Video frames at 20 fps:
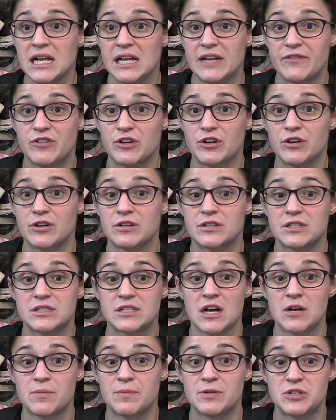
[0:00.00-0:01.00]
If you're
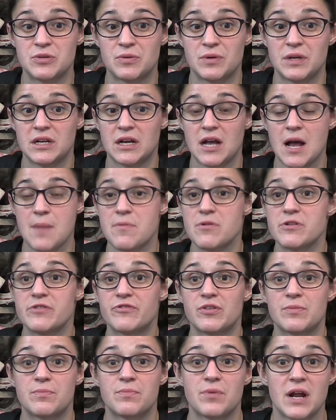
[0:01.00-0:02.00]
stuck between a couple of
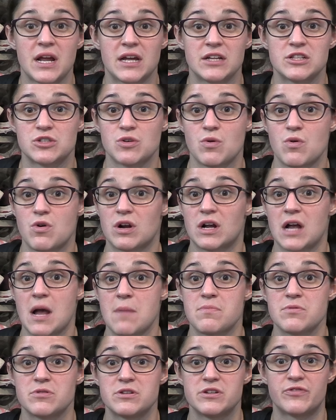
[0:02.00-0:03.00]
different brands or a
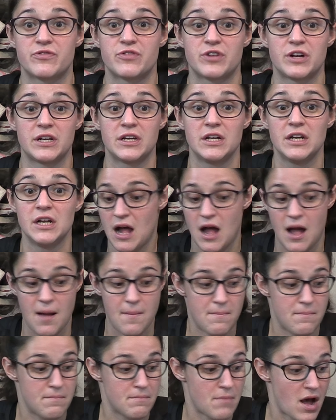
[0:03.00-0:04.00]
couple different
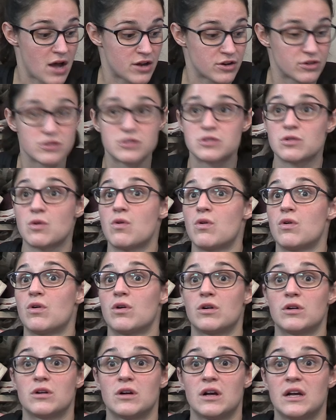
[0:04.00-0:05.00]
models,
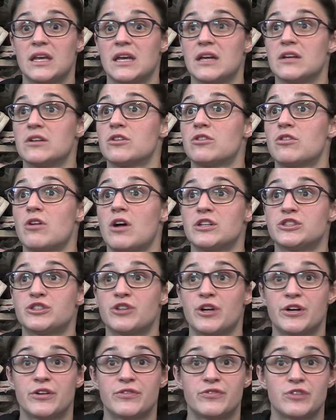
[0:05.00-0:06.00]
or again, cross
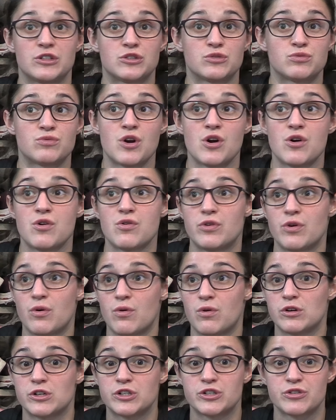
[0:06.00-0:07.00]
trainer versus road
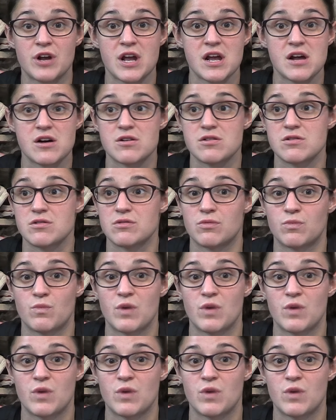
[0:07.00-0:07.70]
or trail,